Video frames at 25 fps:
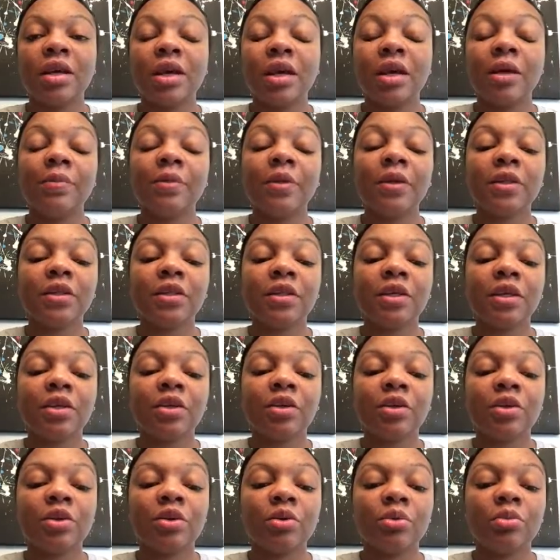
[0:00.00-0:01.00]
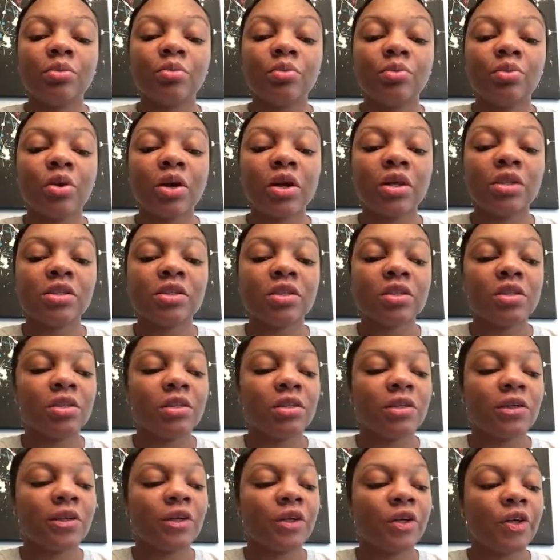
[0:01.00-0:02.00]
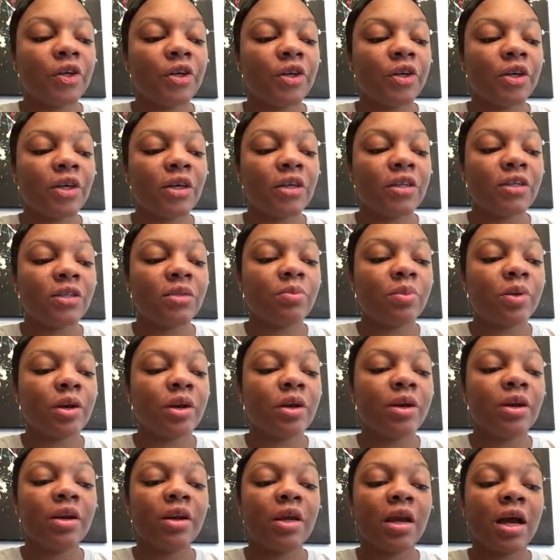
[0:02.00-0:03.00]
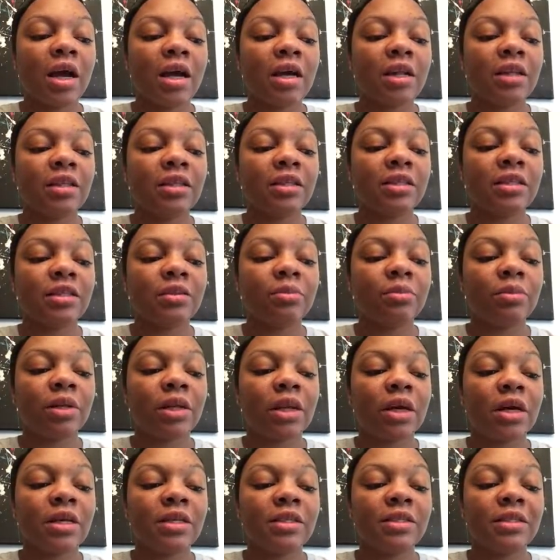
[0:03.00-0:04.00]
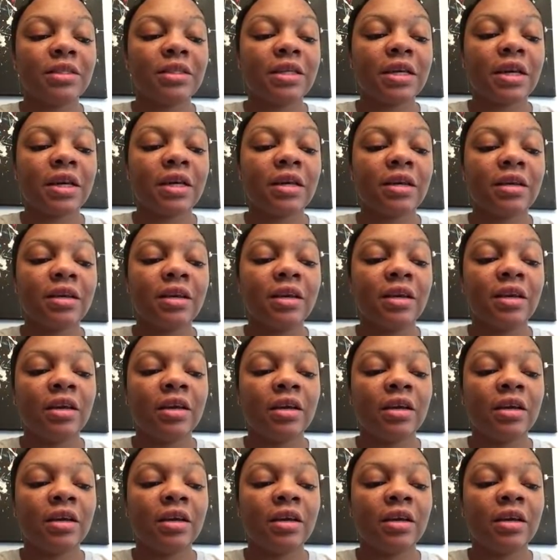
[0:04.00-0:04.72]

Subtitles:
Epic theater brought to the theater in spare and highly stylized set